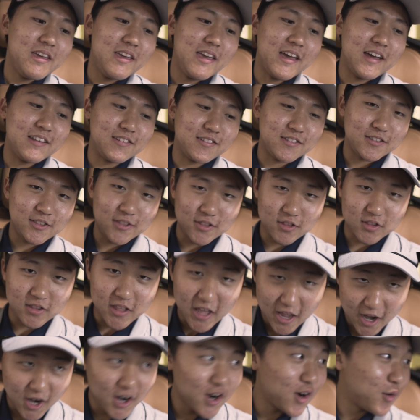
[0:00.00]
it has
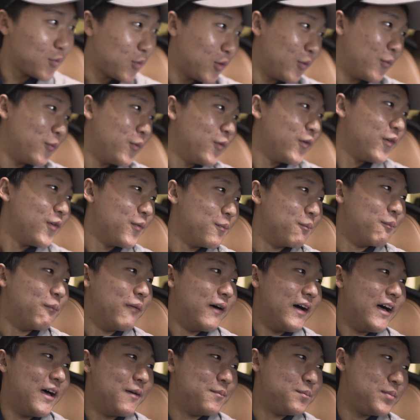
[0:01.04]
terrible
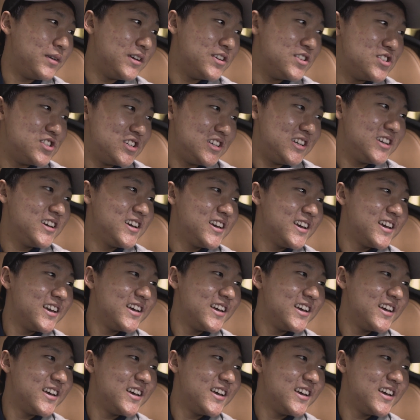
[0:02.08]
MPG.